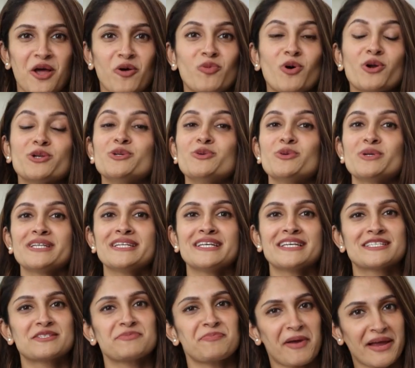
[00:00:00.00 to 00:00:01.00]
Now, what you can
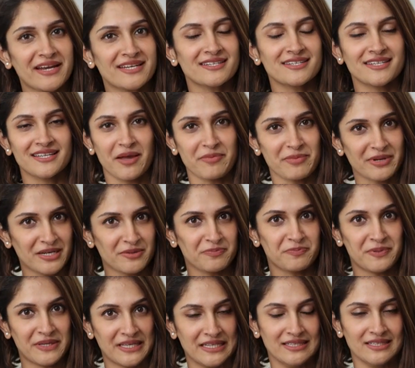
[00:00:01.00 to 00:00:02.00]
expect in a chemical
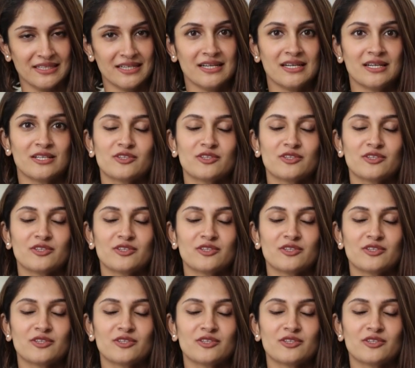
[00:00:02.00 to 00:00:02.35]
peel?